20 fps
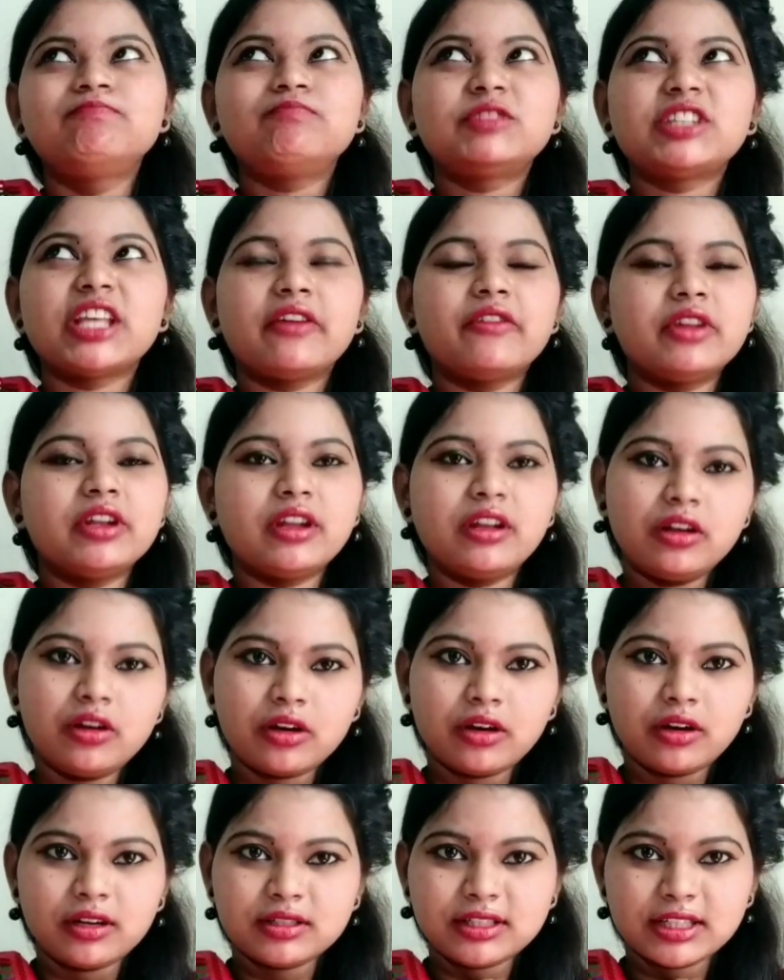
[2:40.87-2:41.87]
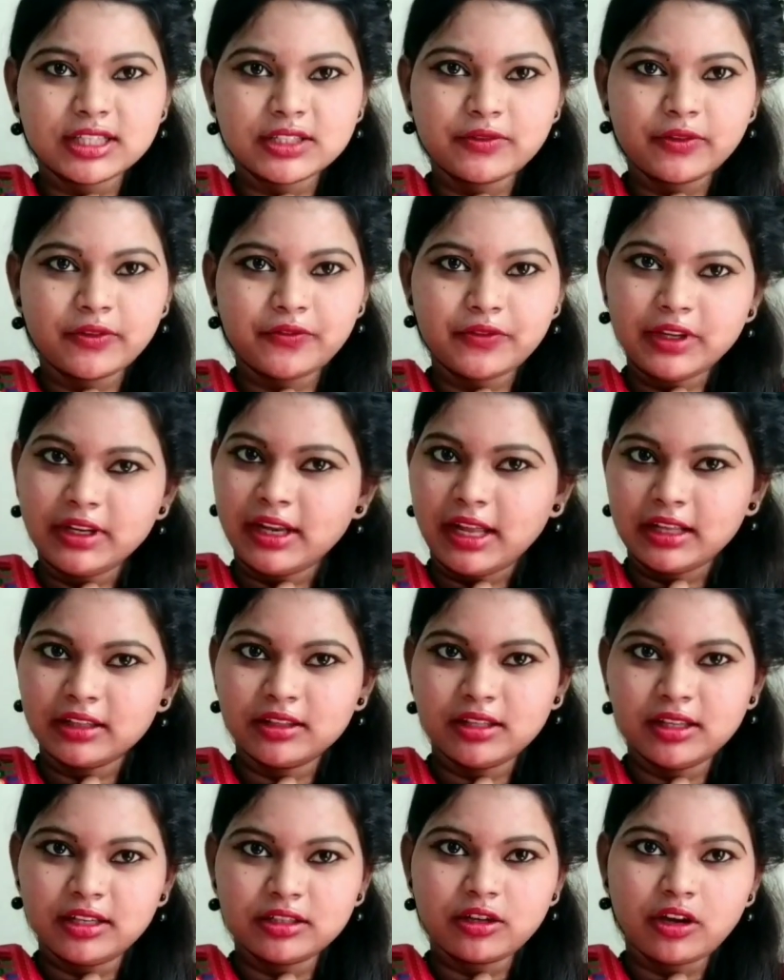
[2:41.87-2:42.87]
700, 650 like
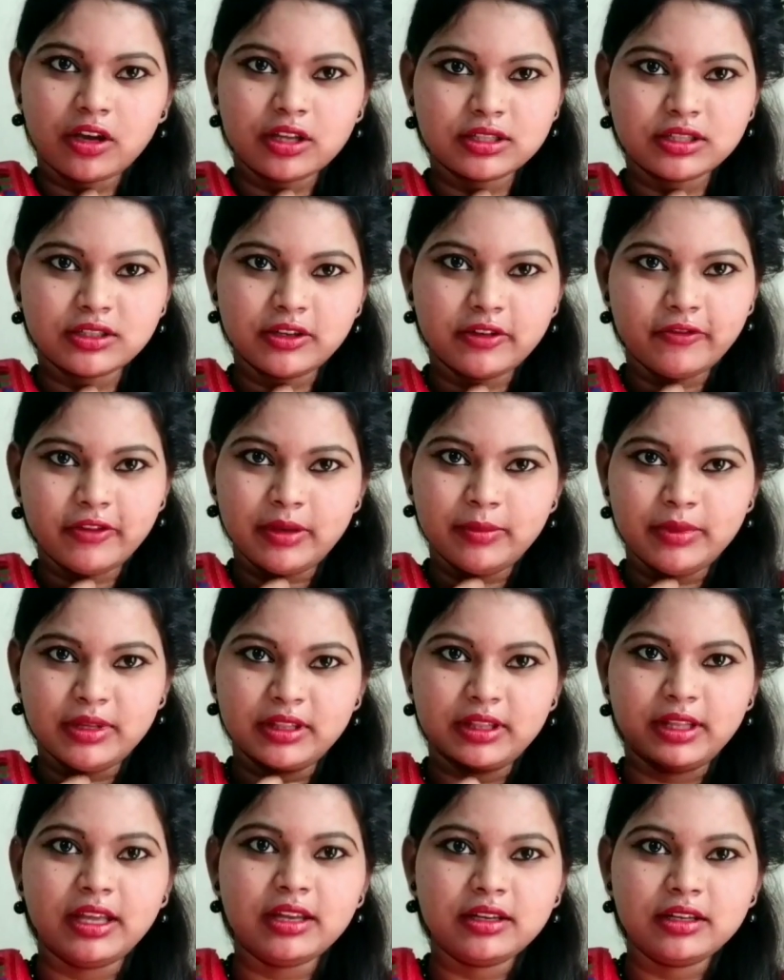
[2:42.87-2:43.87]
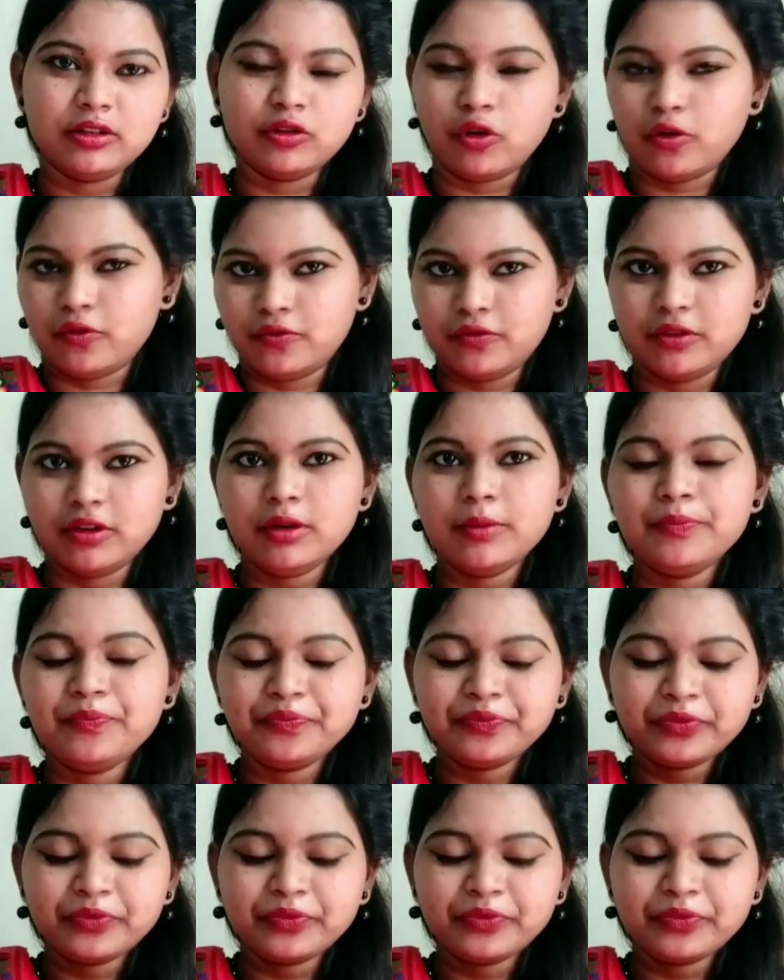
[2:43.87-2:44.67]
that cost it will be there in offer.